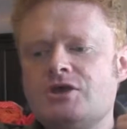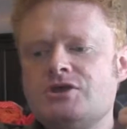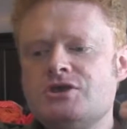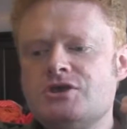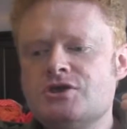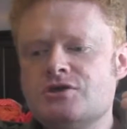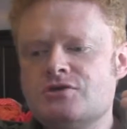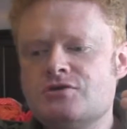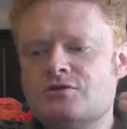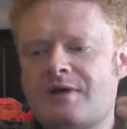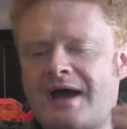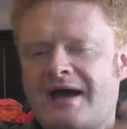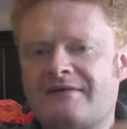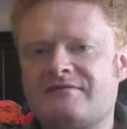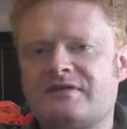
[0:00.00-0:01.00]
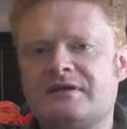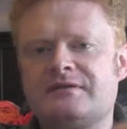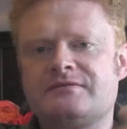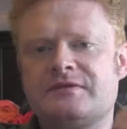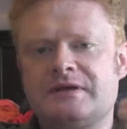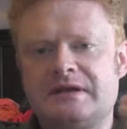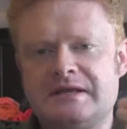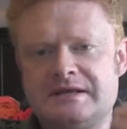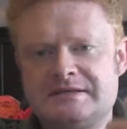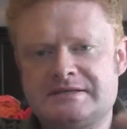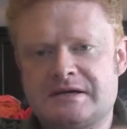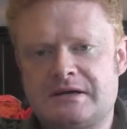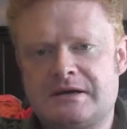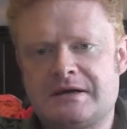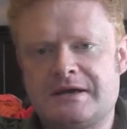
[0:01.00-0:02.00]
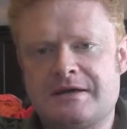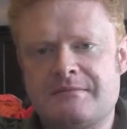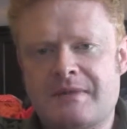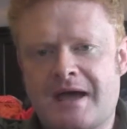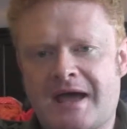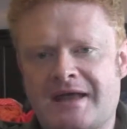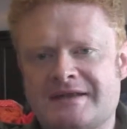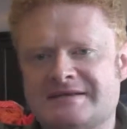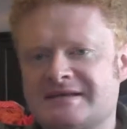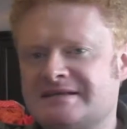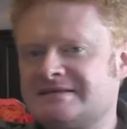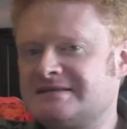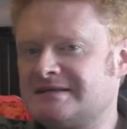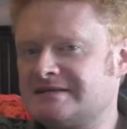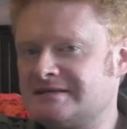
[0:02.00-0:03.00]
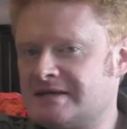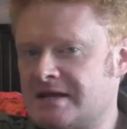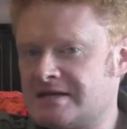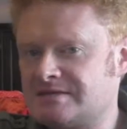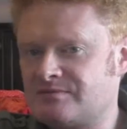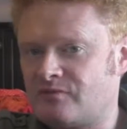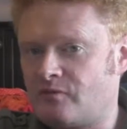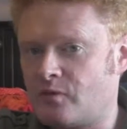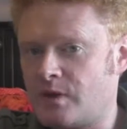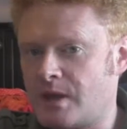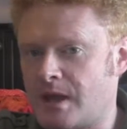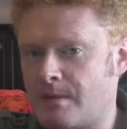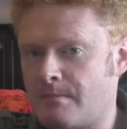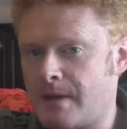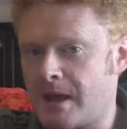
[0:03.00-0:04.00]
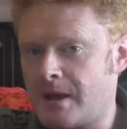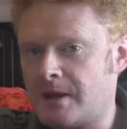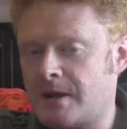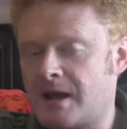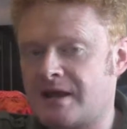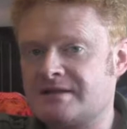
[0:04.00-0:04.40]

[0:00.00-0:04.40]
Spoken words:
you have the lead time, and it takes 60 days before you get paid.